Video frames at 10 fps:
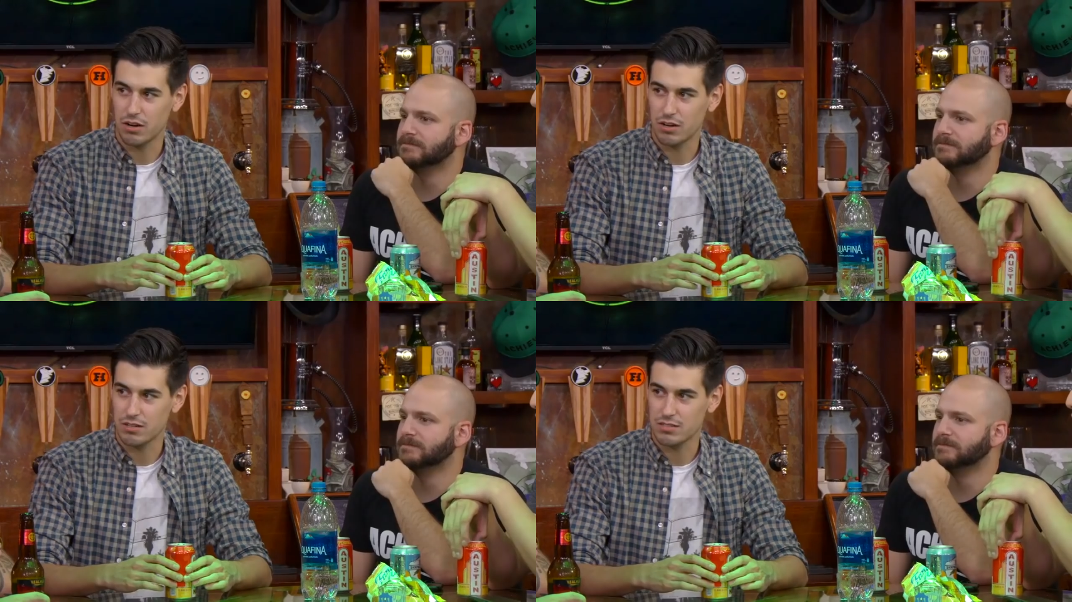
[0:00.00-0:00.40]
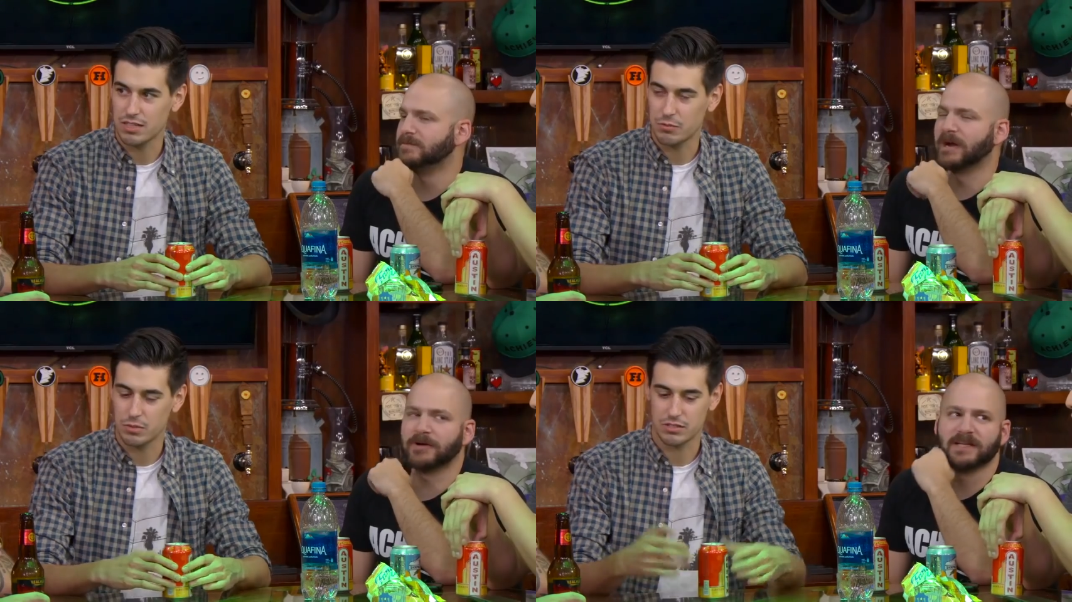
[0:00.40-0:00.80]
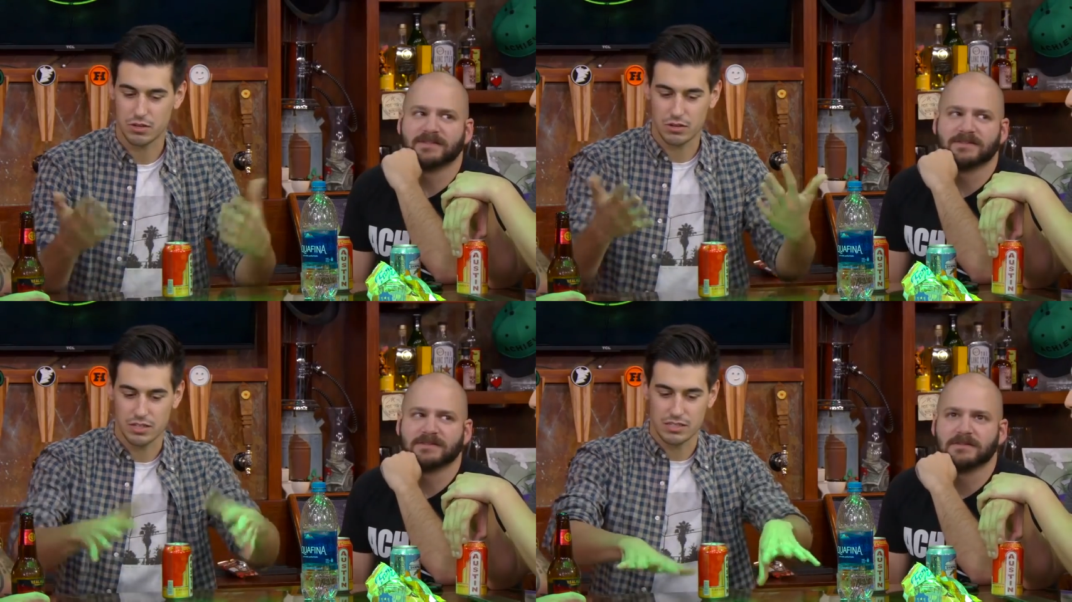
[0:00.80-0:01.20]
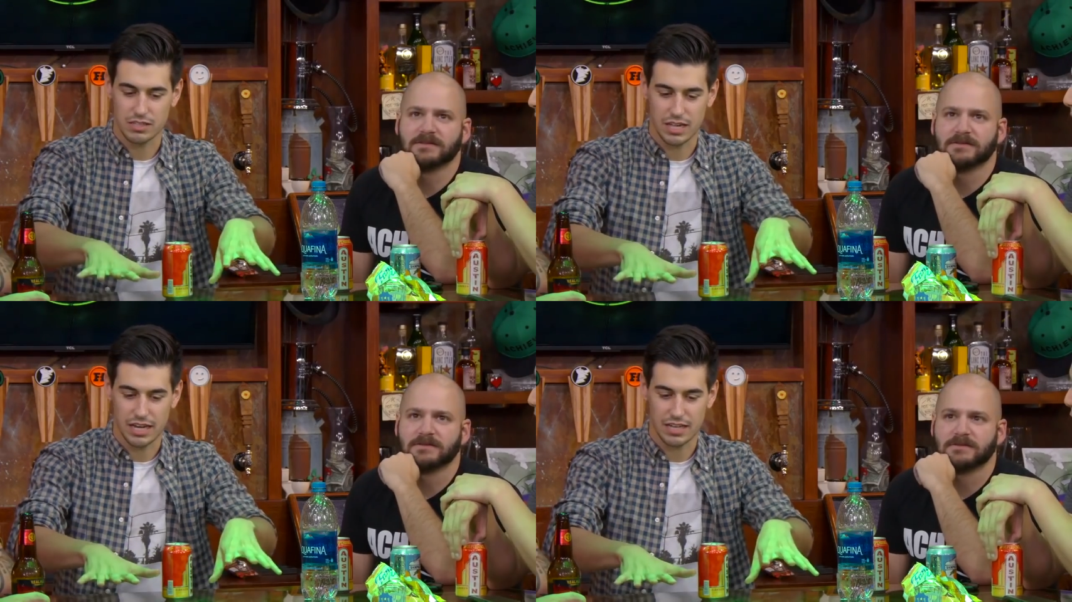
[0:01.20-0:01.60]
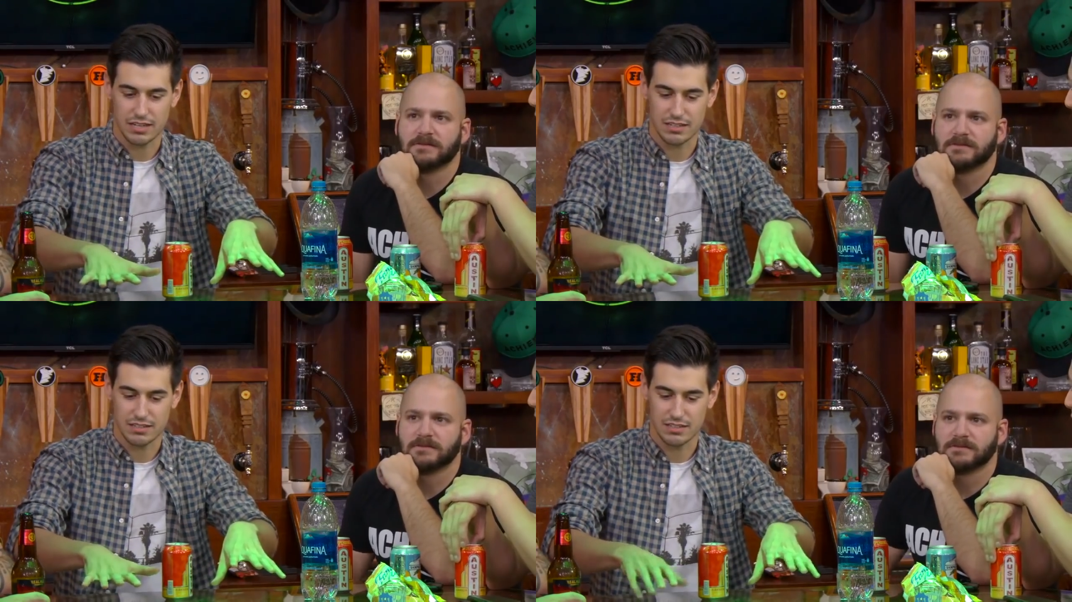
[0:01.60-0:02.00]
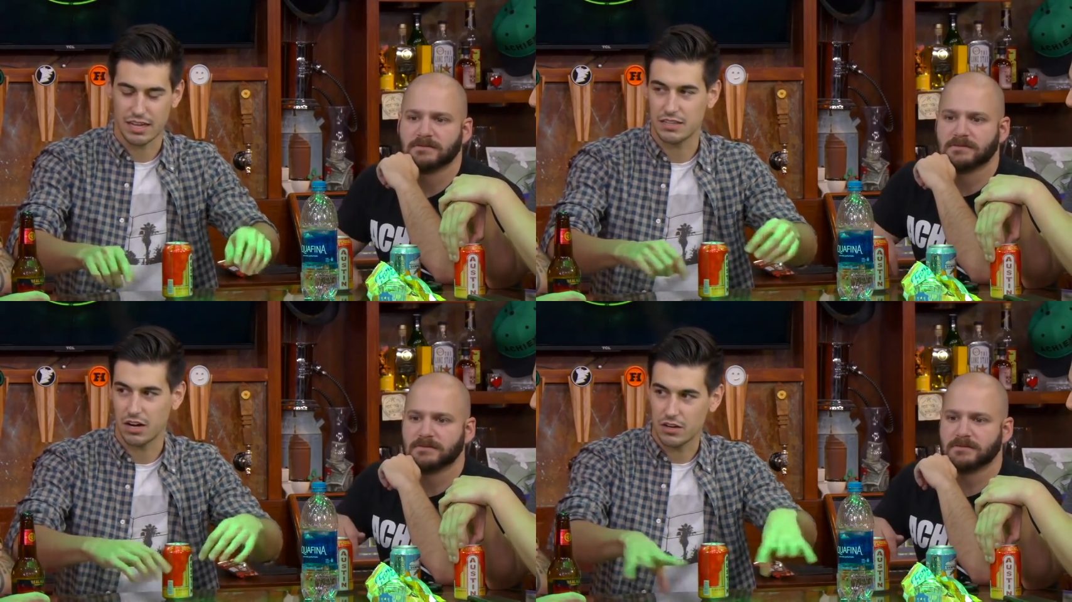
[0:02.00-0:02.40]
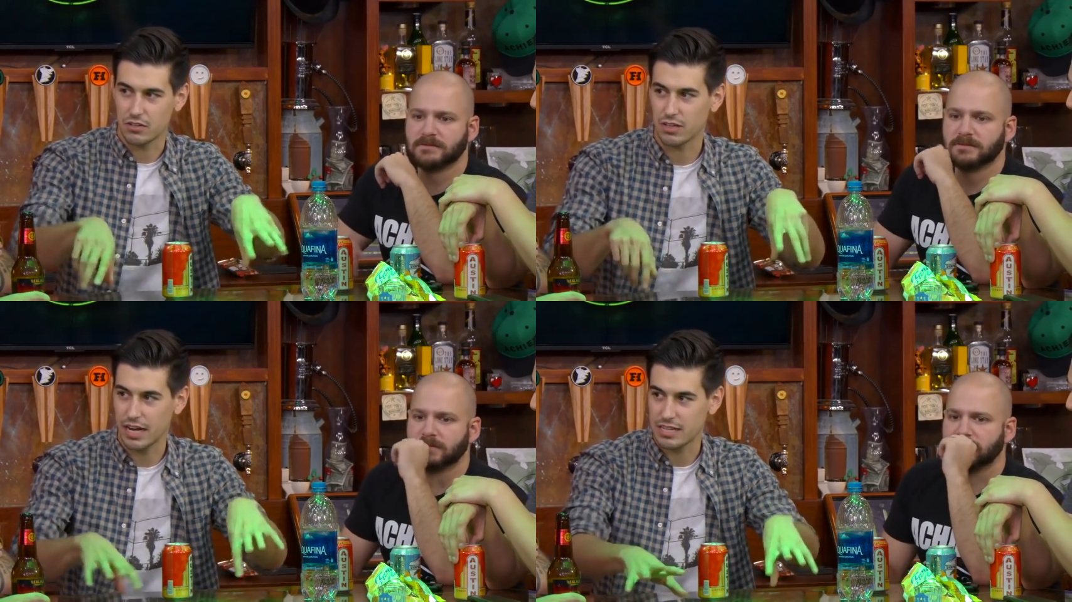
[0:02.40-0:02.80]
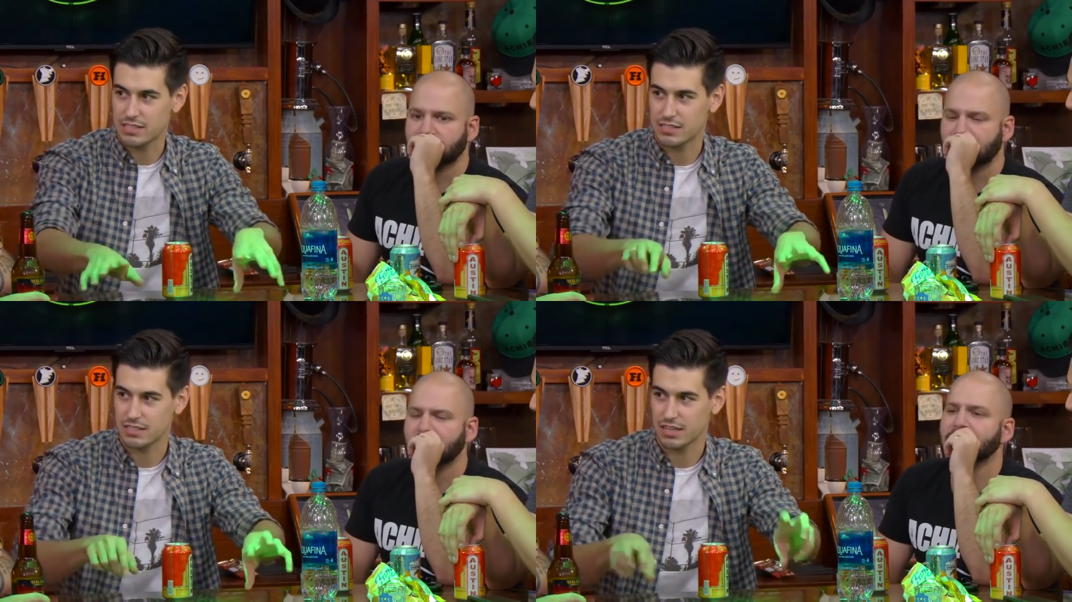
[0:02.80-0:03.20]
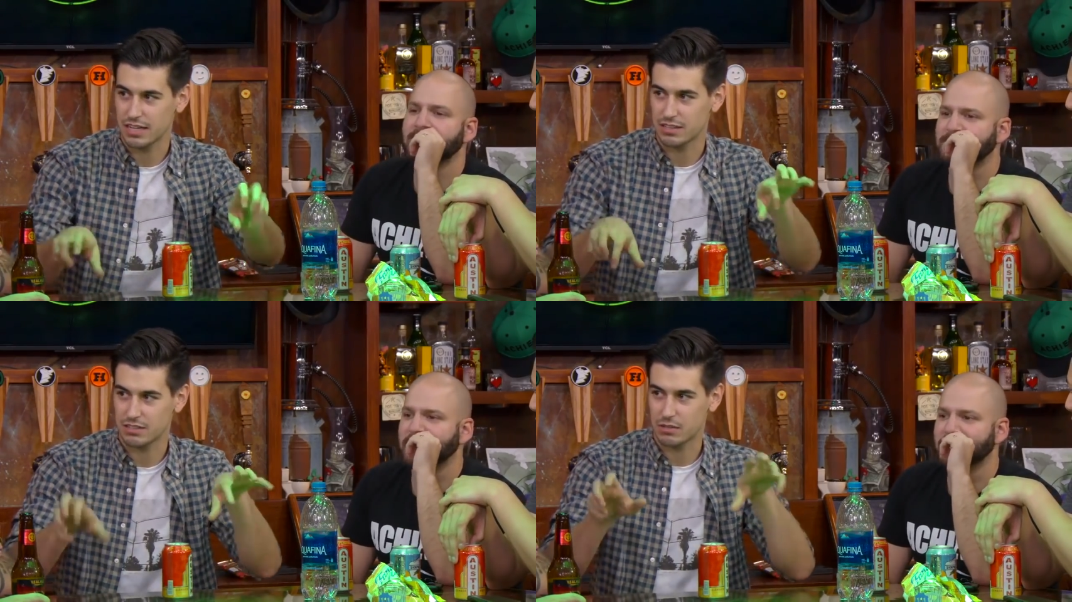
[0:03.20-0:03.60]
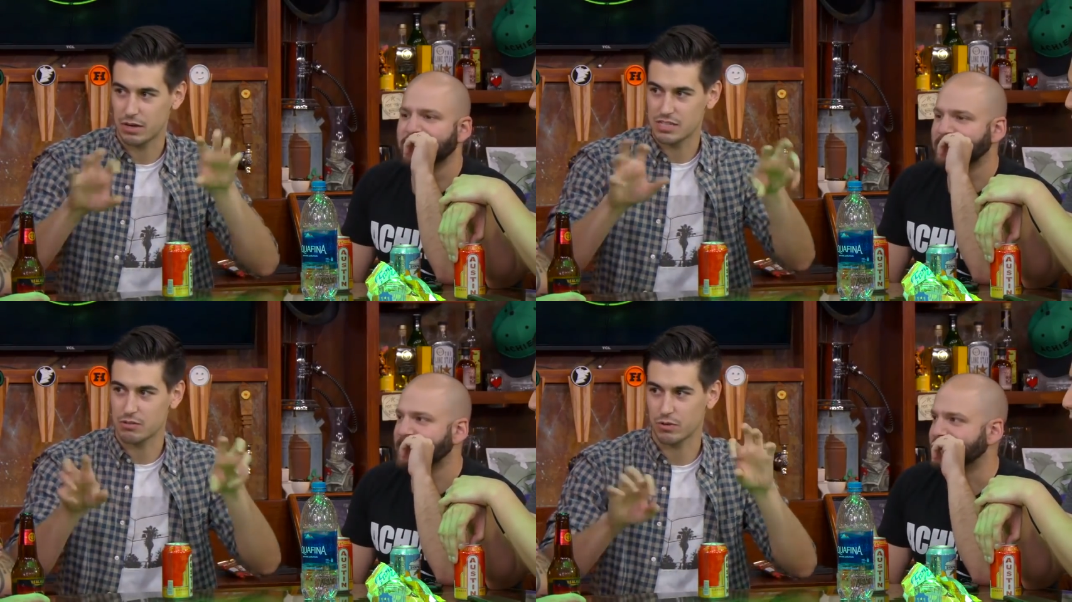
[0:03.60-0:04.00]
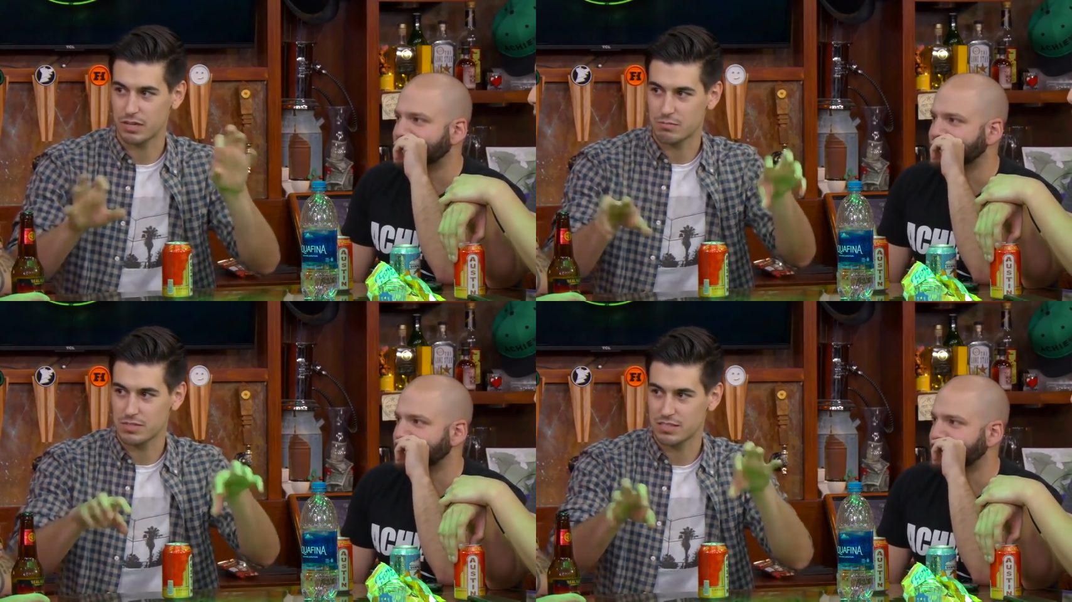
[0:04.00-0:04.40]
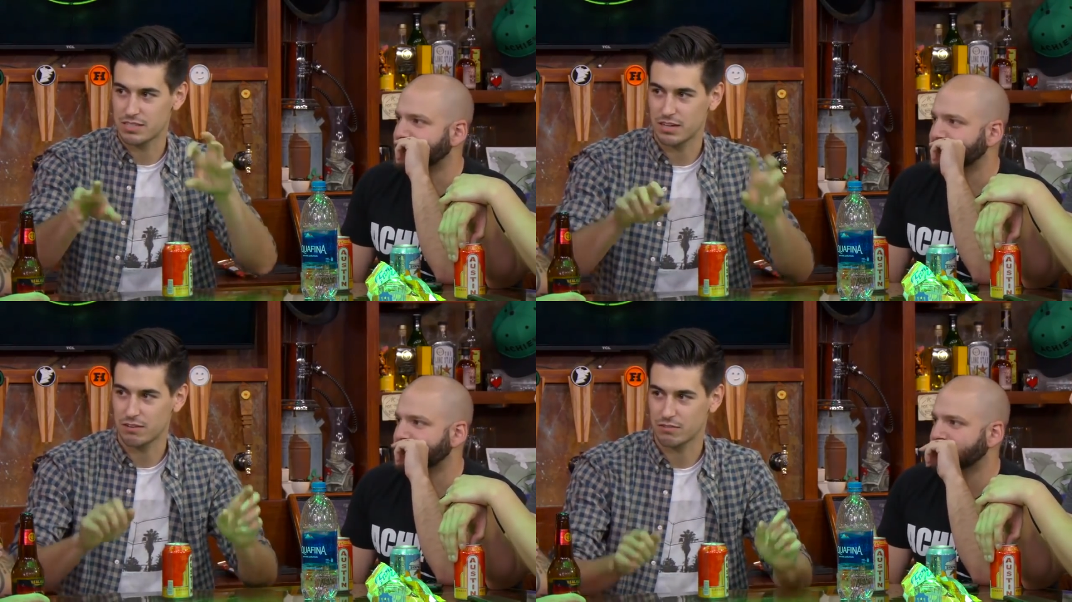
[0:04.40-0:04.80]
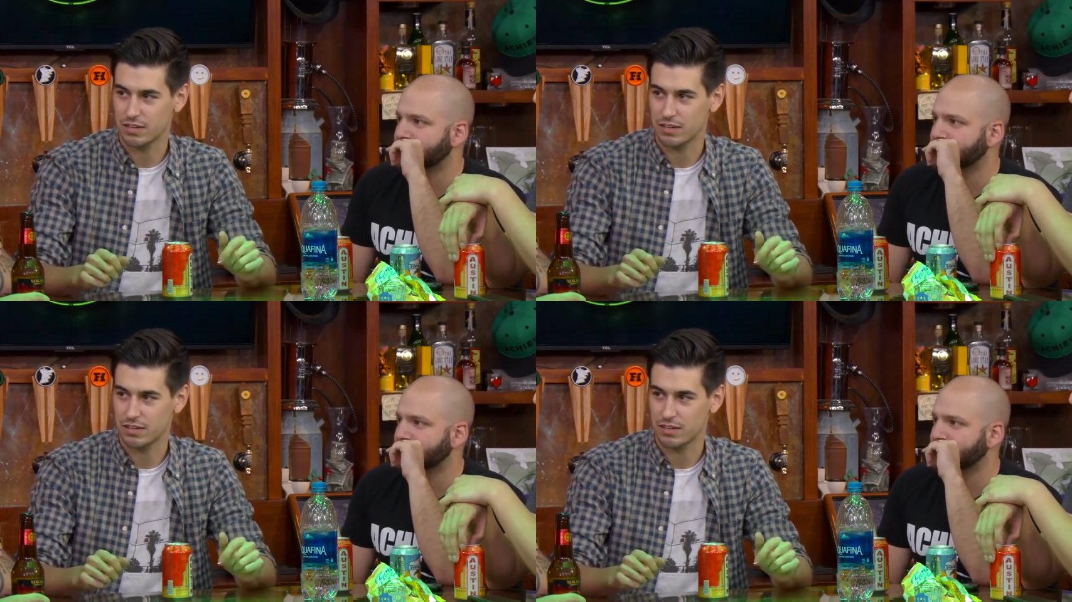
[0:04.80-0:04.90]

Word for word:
Speaker 1: cars that would turn into uh, like the police car. they had the underlights oh, and yeah, like the barricade, crazy rims and stuff.